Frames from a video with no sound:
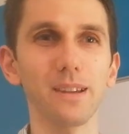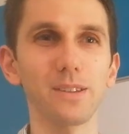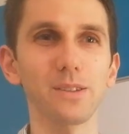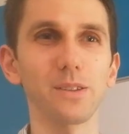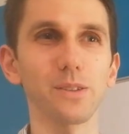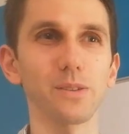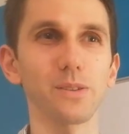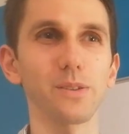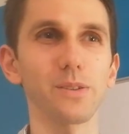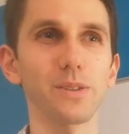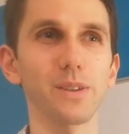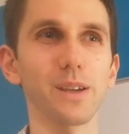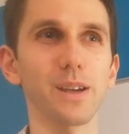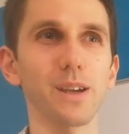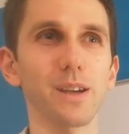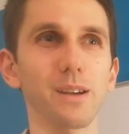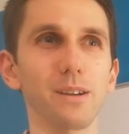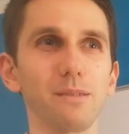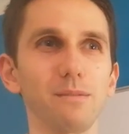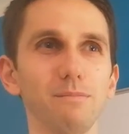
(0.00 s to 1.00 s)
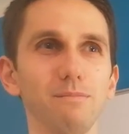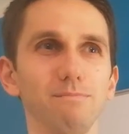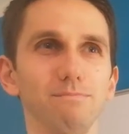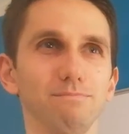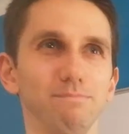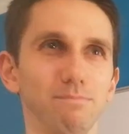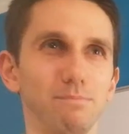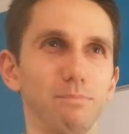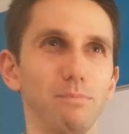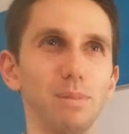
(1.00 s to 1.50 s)
so to say,
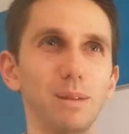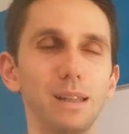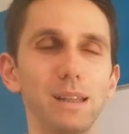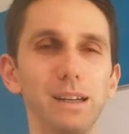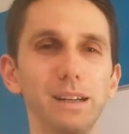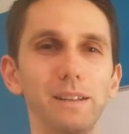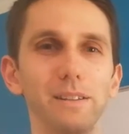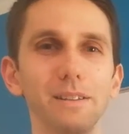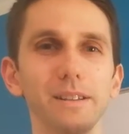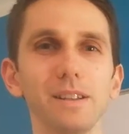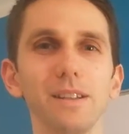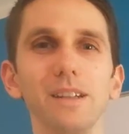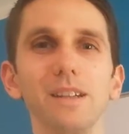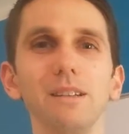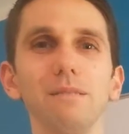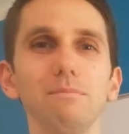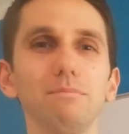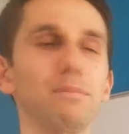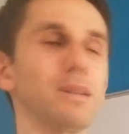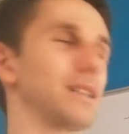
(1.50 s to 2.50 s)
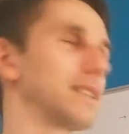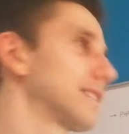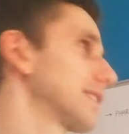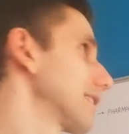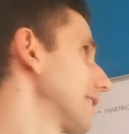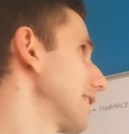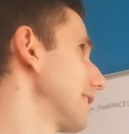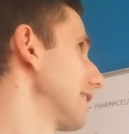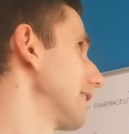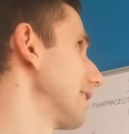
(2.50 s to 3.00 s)
blood. But
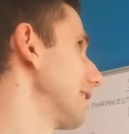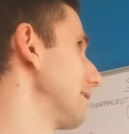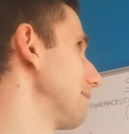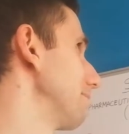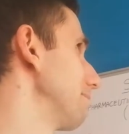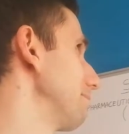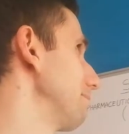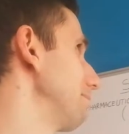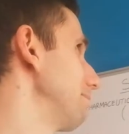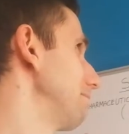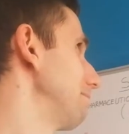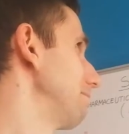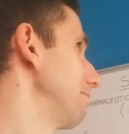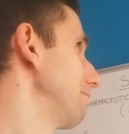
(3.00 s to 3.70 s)
um,